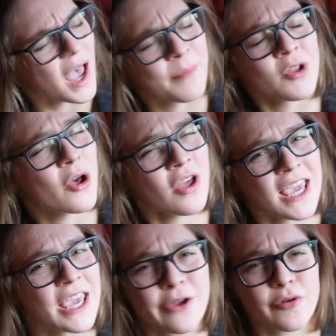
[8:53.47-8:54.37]
I'm not
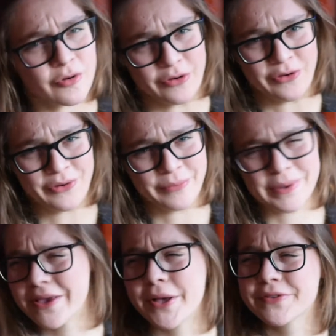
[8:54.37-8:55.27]
here
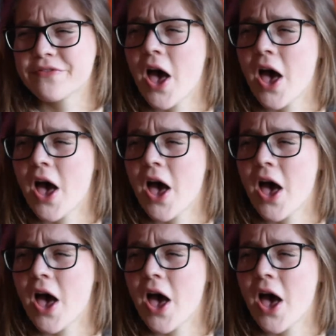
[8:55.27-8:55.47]
because of